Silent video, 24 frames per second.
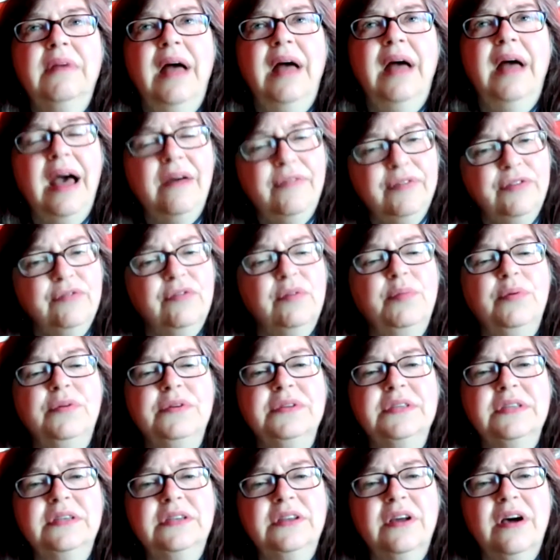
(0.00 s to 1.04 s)
after a
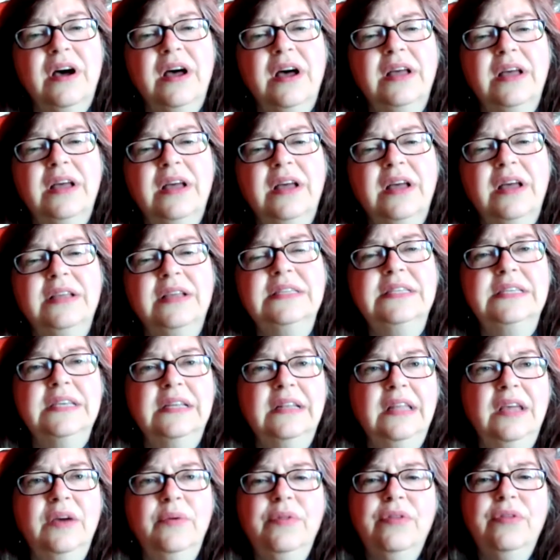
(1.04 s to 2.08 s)
person dies
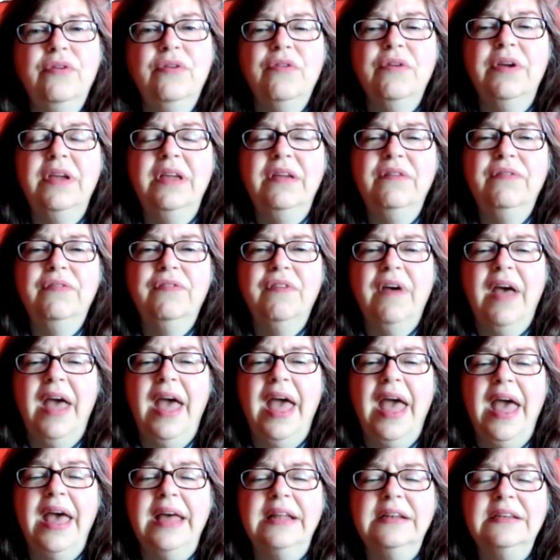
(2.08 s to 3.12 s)
dealing with grief
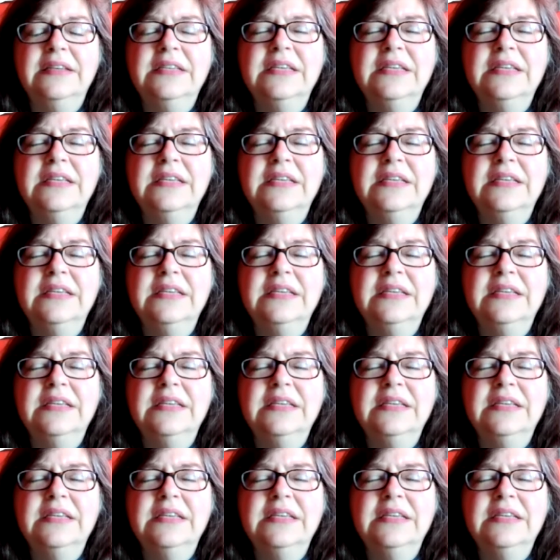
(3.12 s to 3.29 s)
and